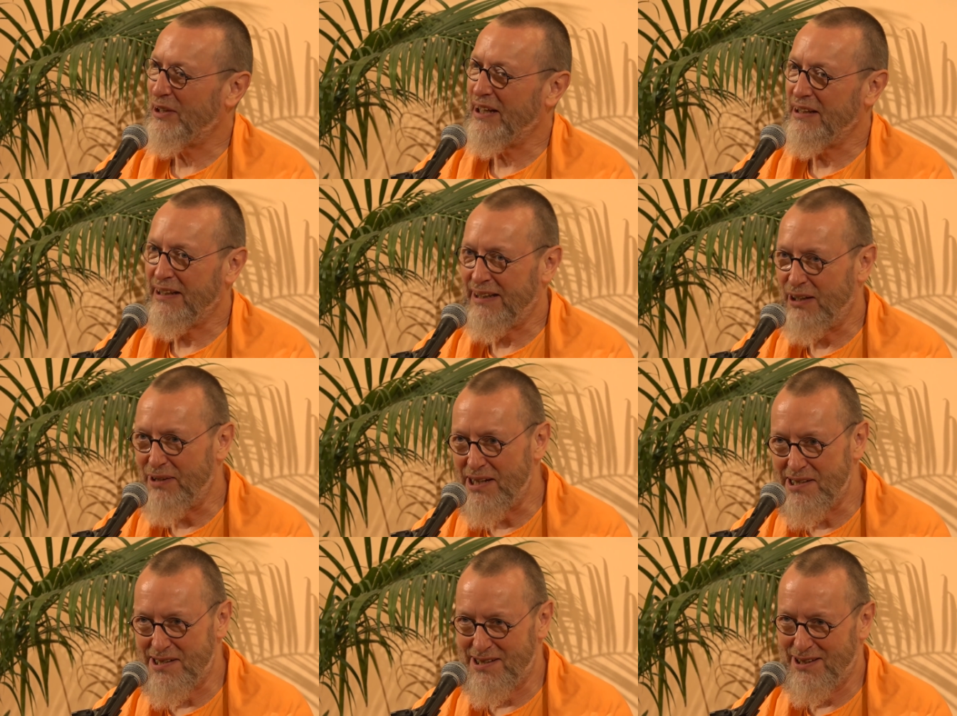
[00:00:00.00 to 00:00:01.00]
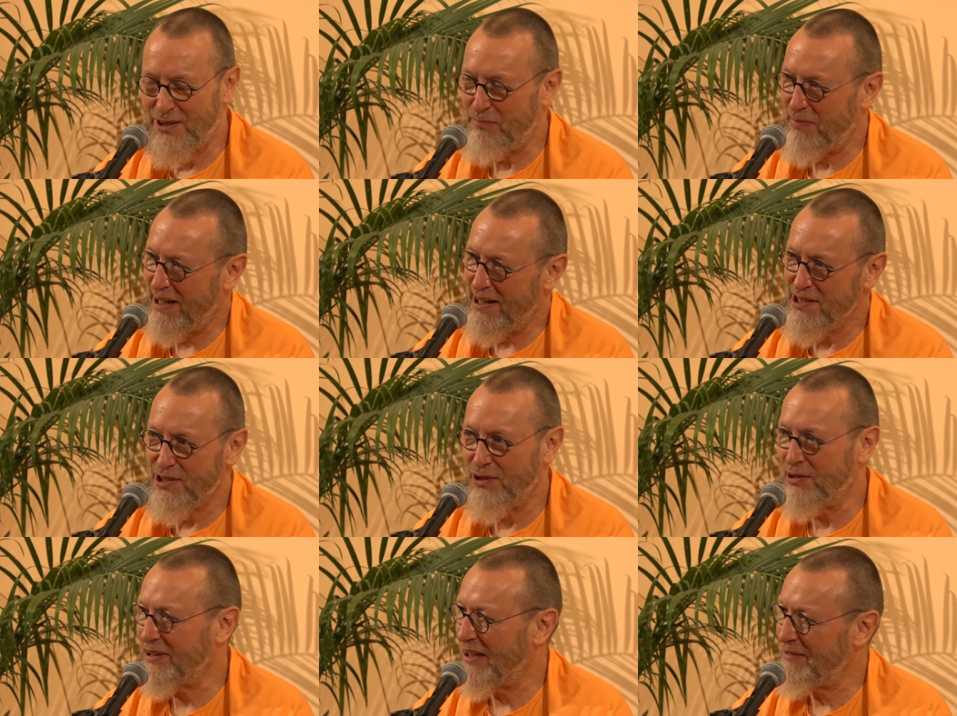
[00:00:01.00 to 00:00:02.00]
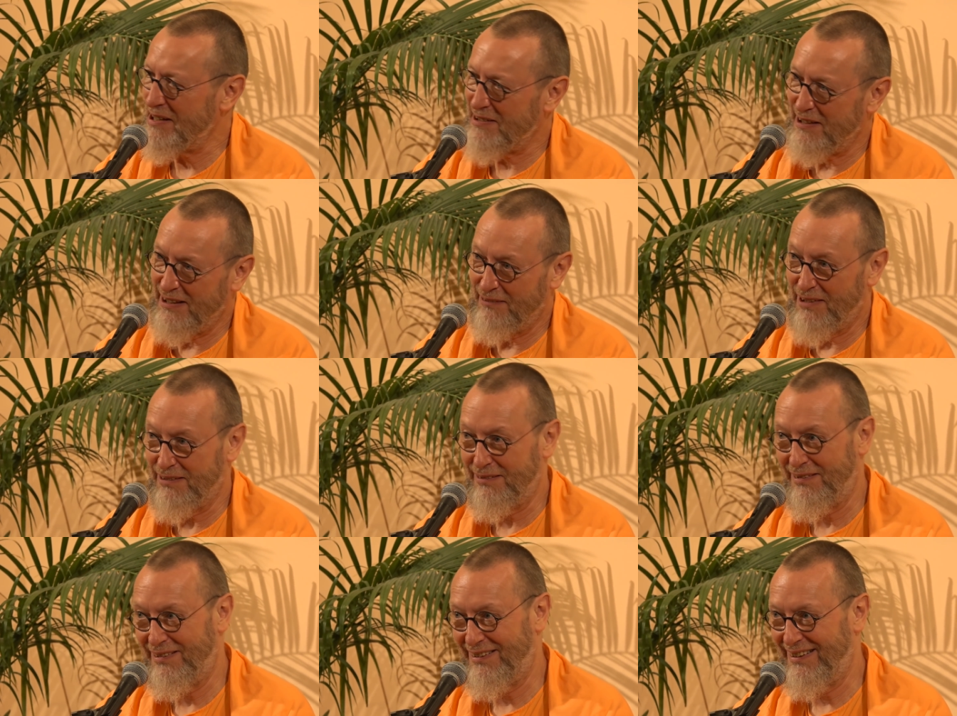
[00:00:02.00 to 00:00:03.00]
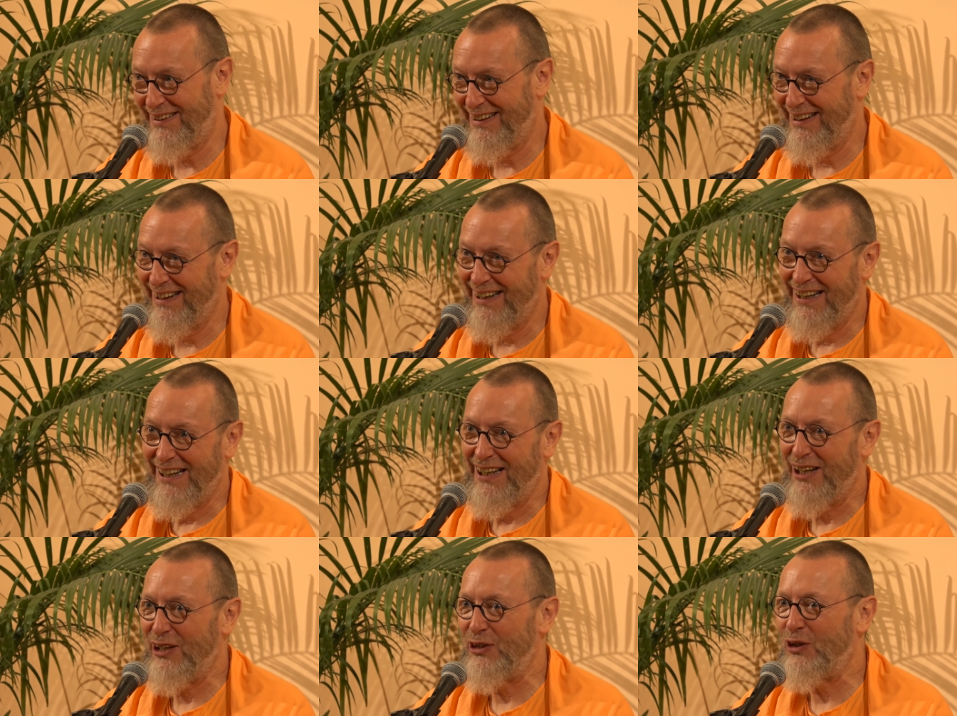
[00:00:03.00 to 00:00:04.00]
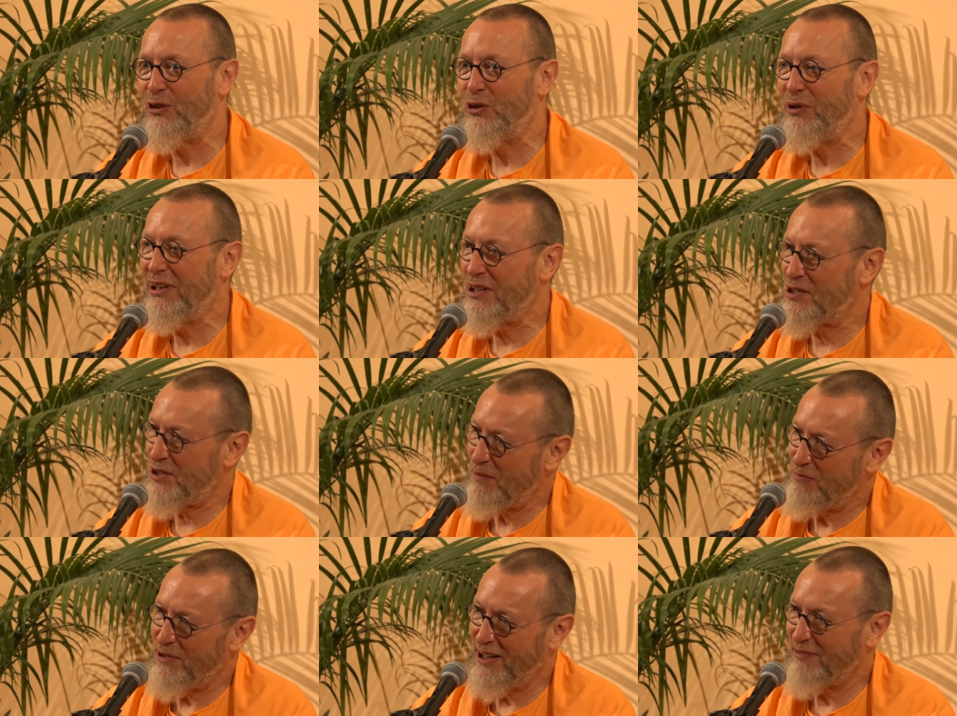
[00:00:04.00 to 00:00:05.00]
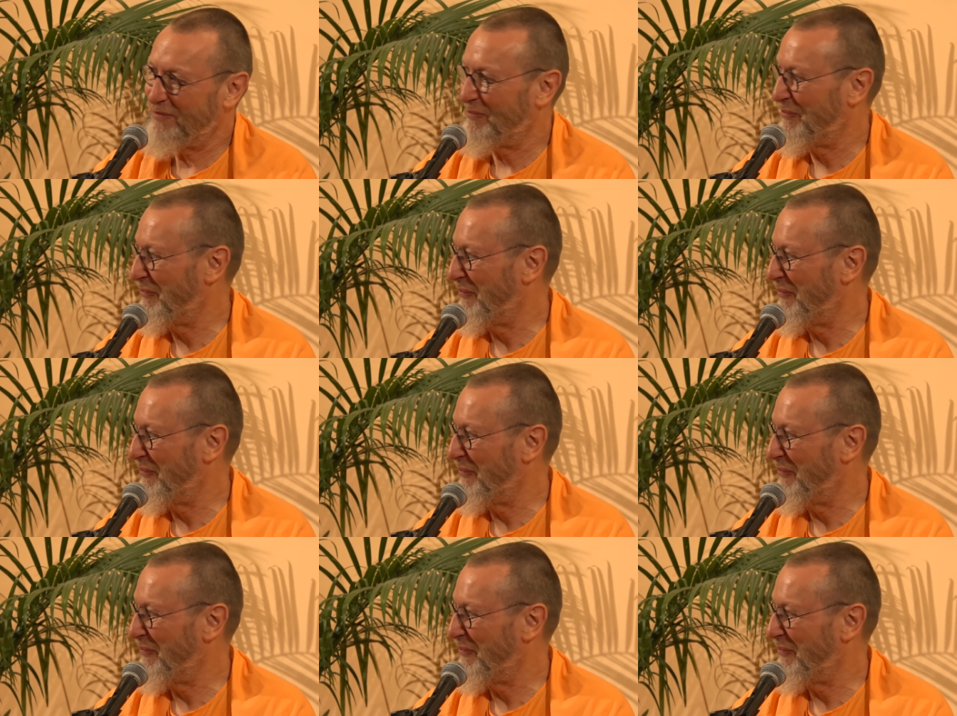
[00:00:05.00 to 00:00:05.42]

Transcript: You can caress the plants, don't caress anyone. Don't do it the subway.